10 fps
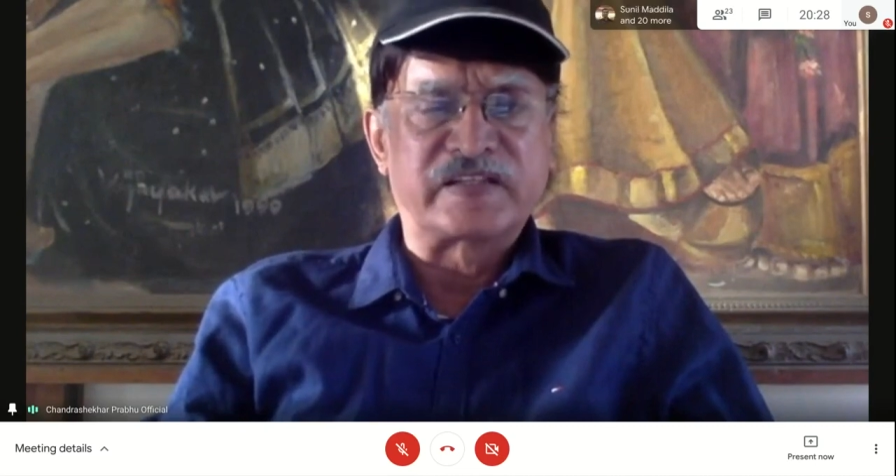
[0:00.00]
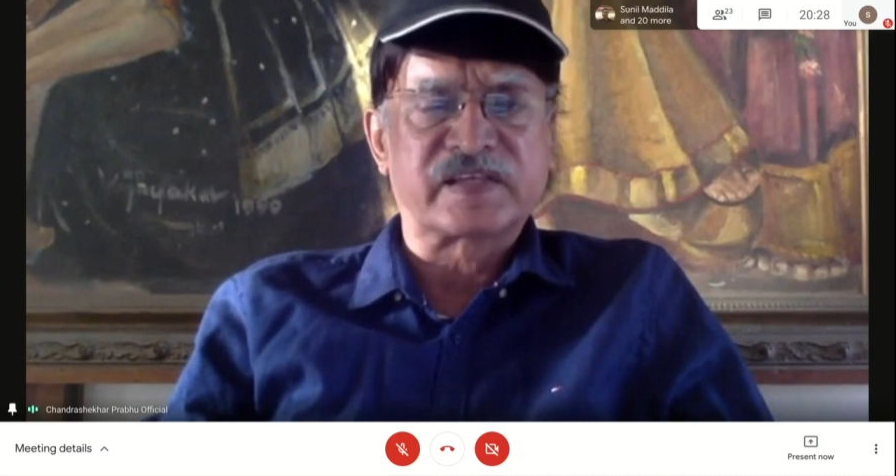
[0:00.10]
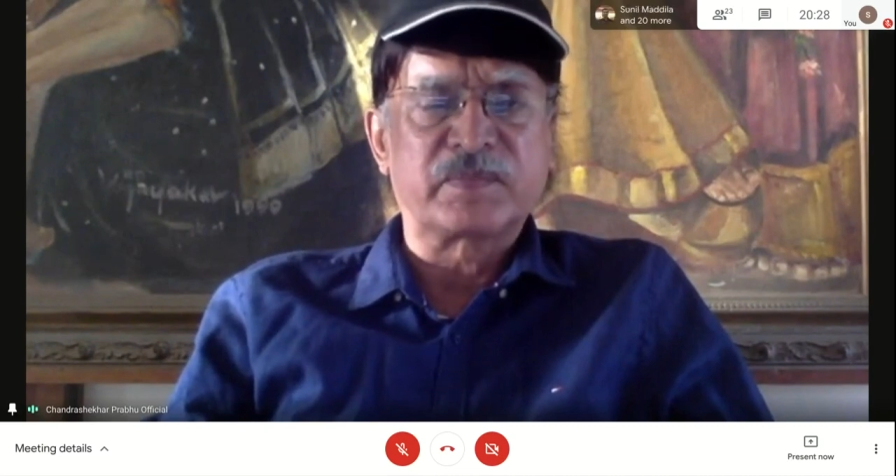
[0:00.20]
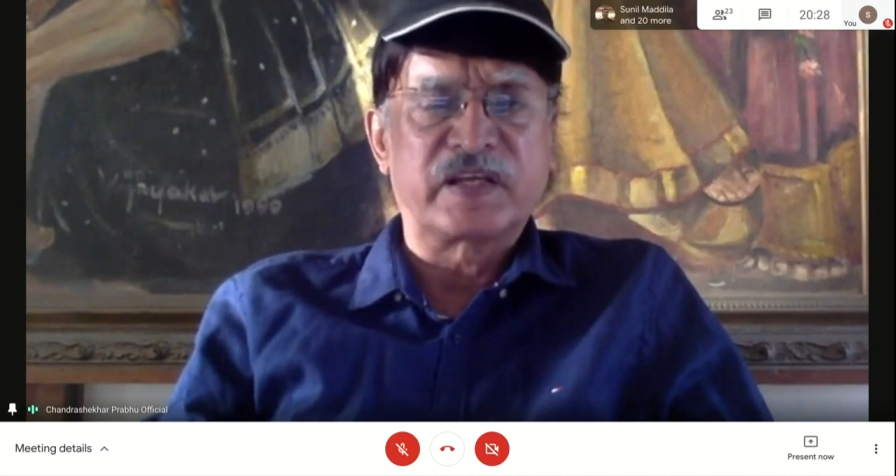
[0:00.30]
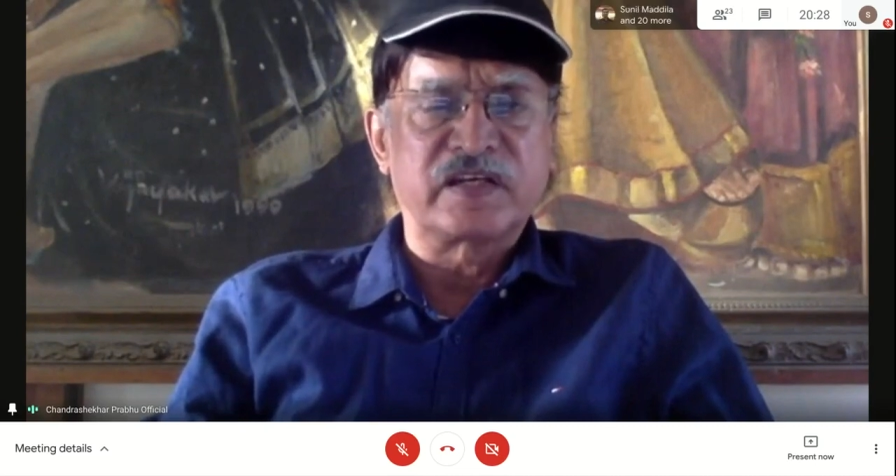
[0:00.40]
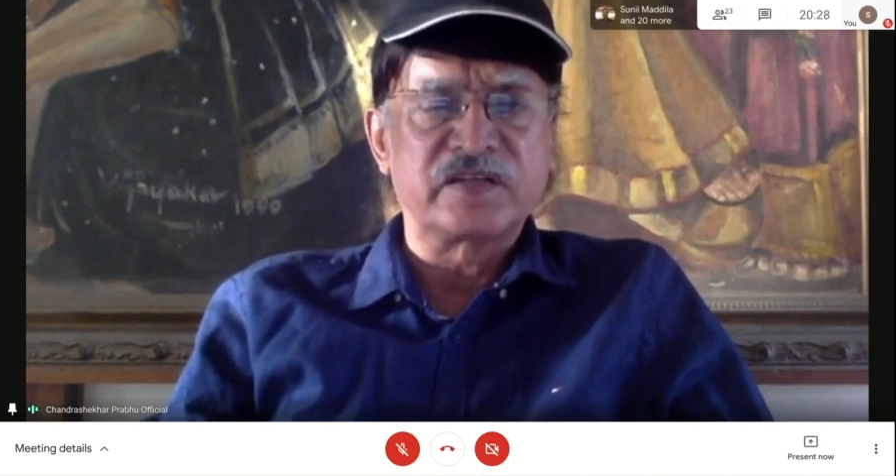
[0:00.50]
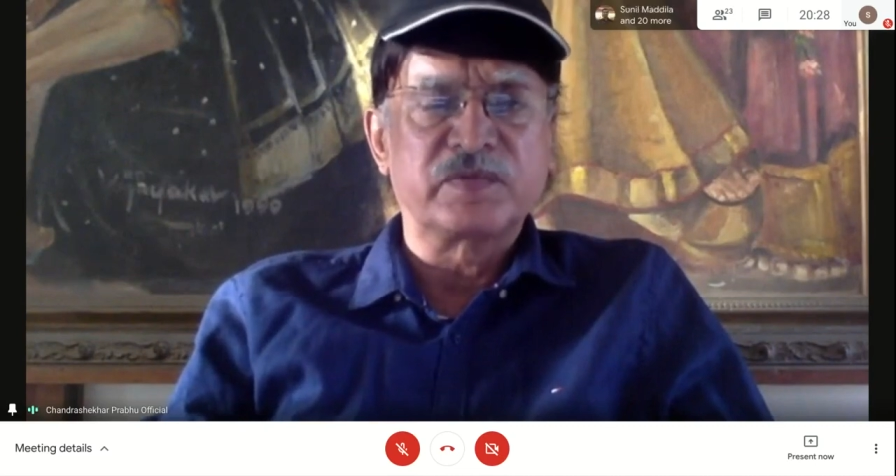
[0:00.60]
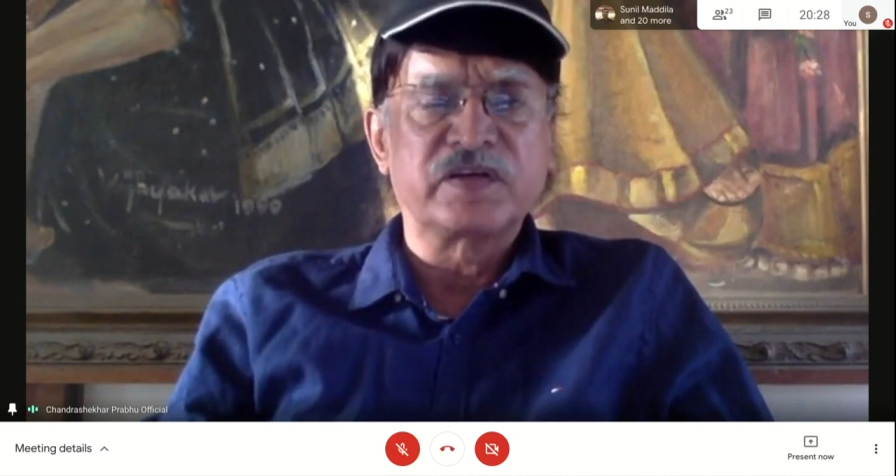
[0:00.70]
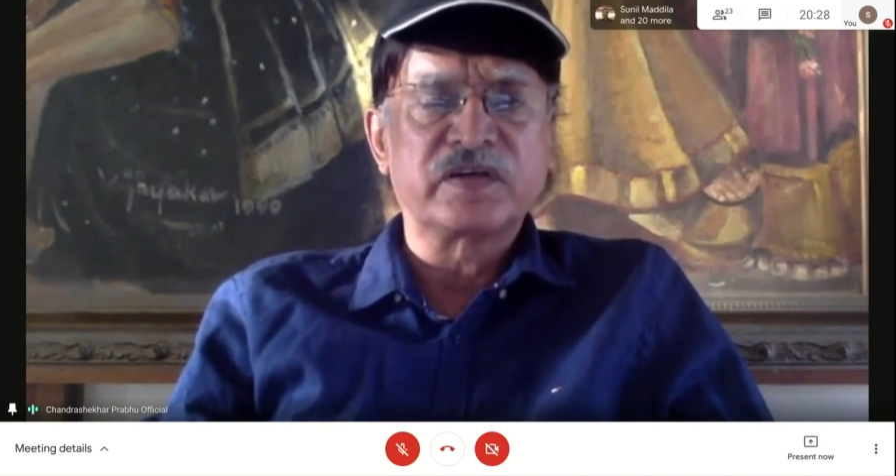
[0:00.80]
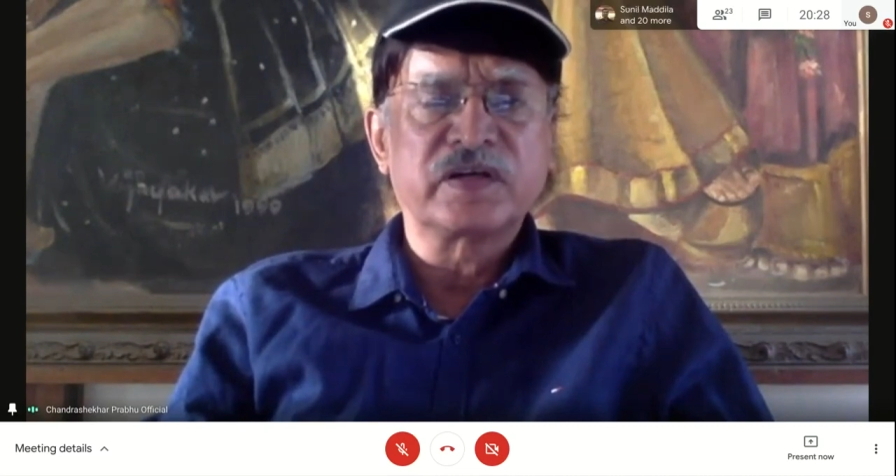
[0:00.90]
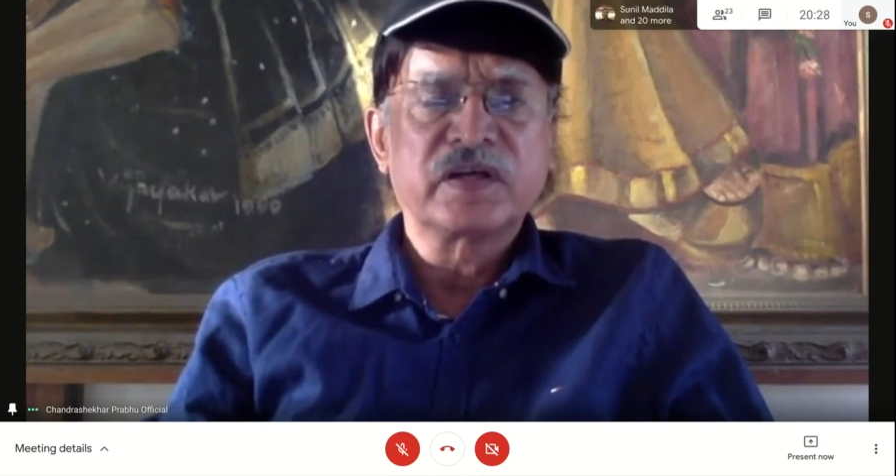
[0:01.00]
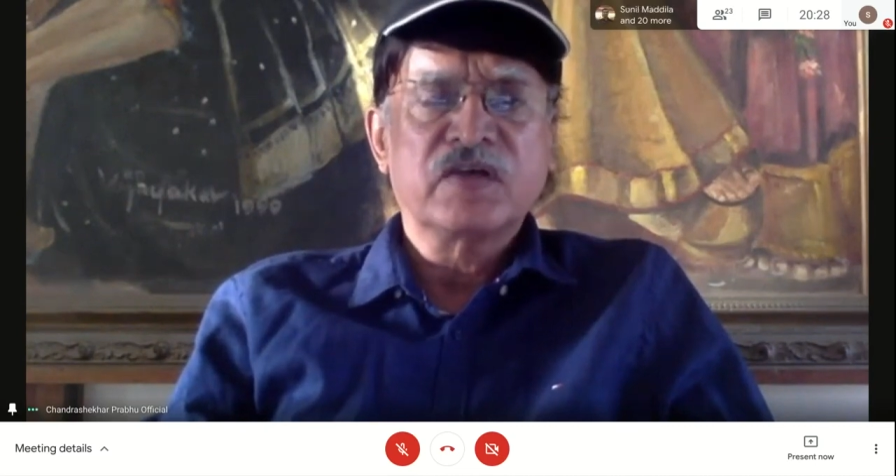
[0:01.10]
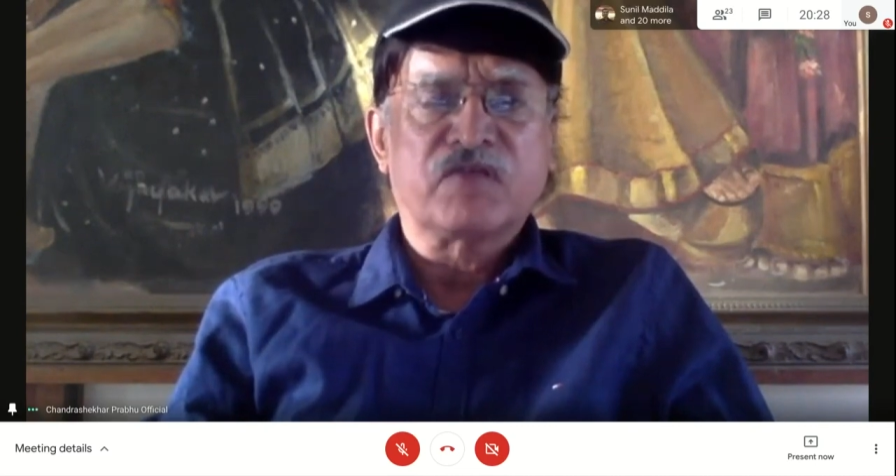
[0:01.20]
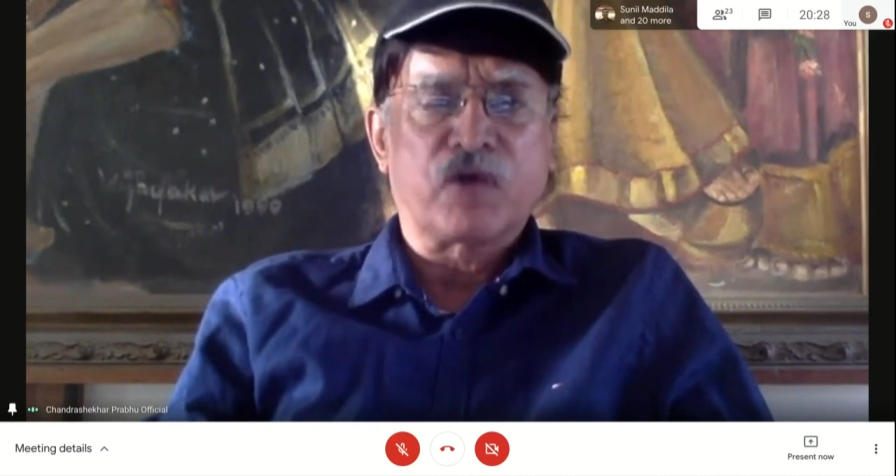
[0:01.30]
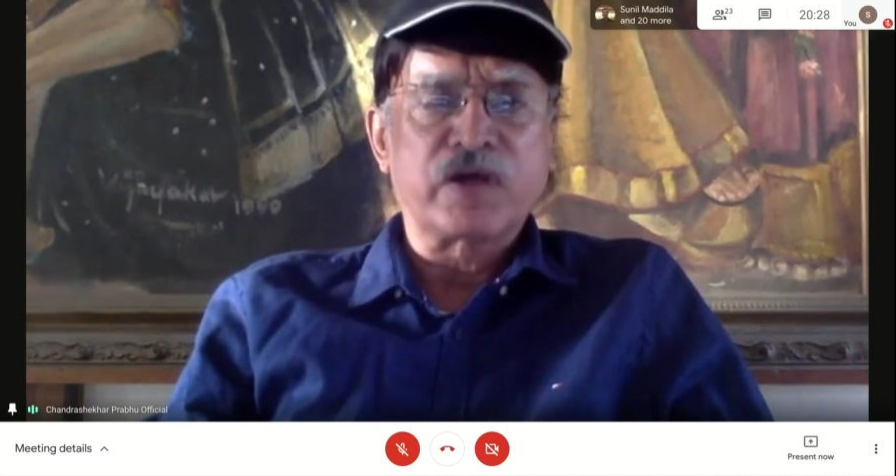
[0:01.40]
make some arrangement
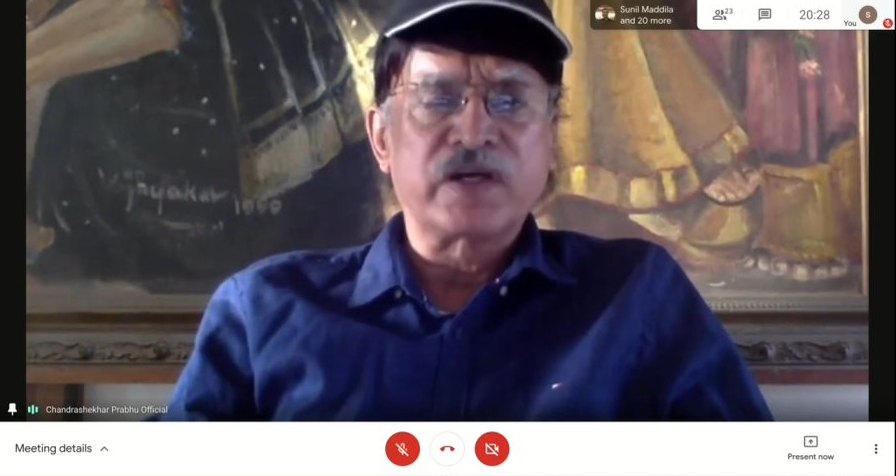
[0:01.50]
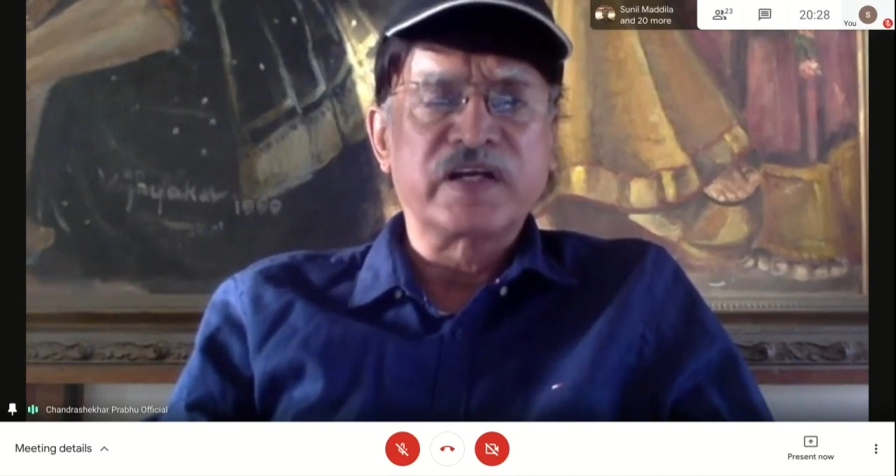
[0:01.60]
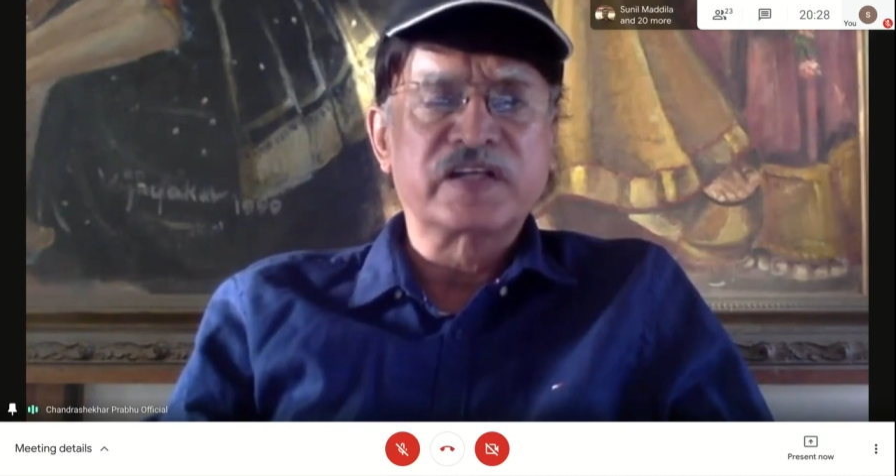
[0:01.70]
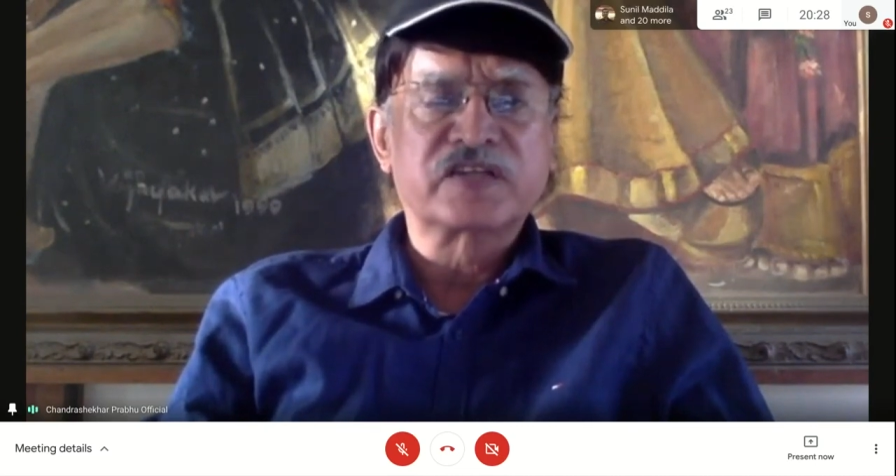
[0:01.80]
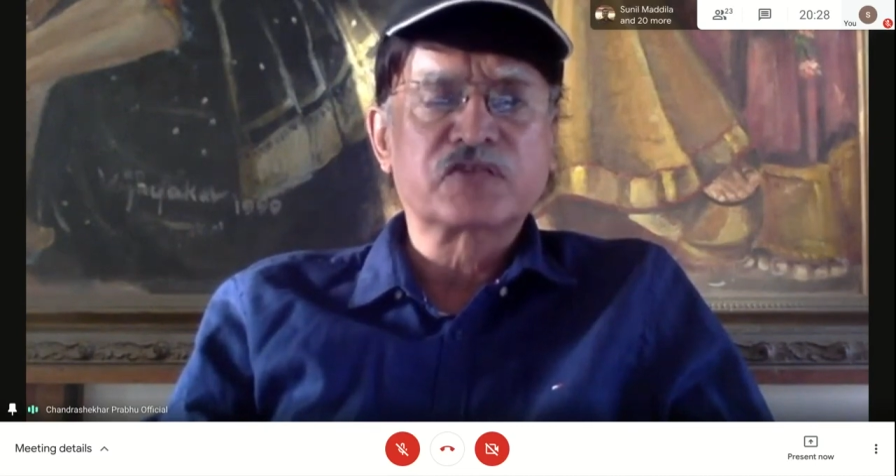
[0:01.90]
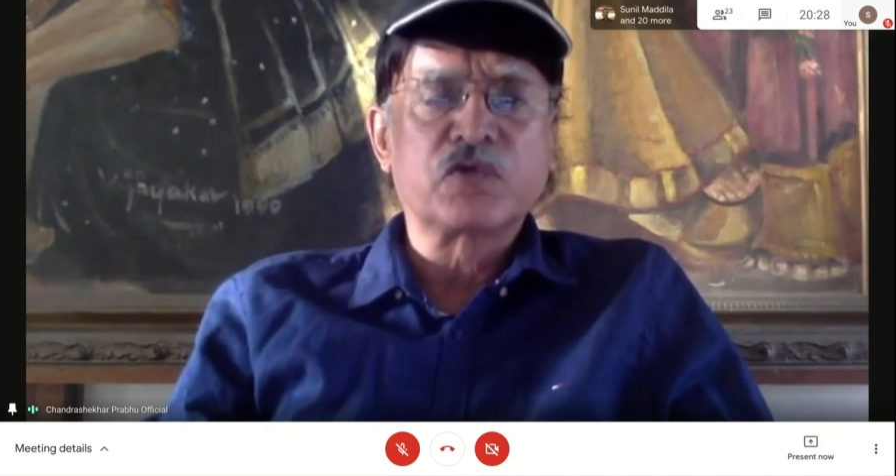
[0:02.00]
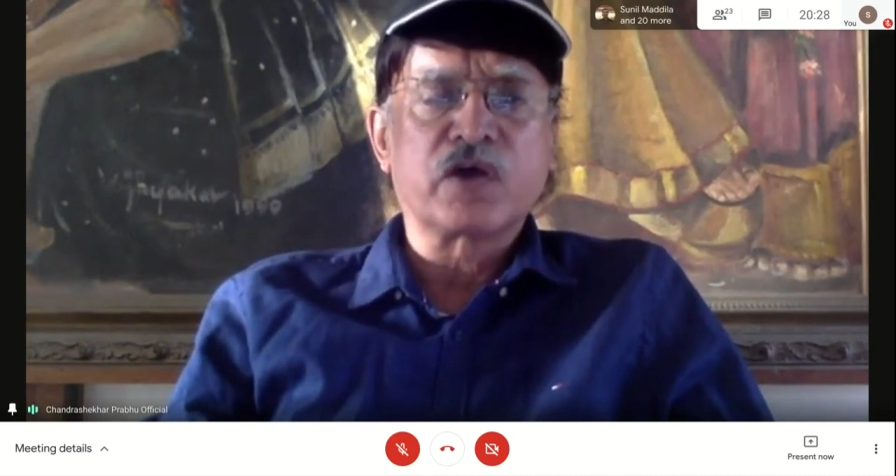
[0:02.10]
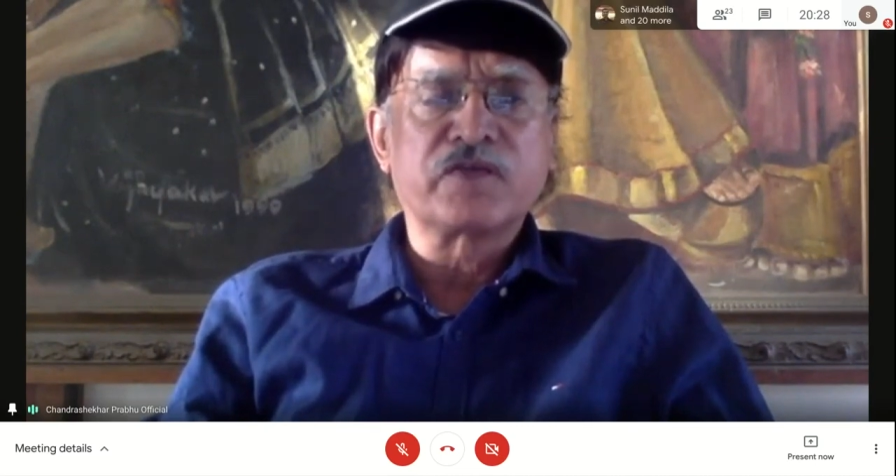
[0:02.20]
for index too.